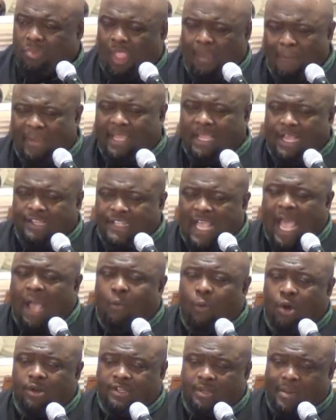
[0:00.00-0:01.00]
Because I
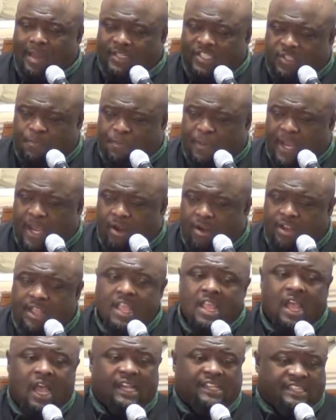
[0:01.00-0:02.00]
want them to
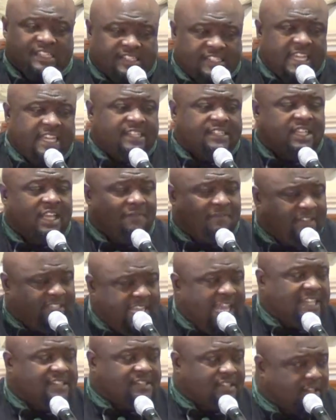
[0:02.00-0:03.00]
experience a sense of
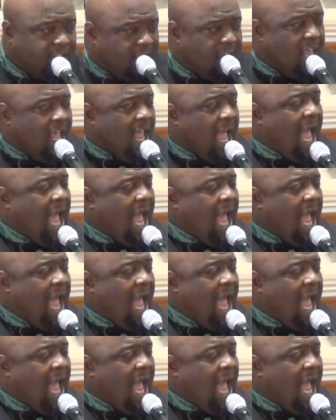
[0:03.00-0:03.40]
destiny.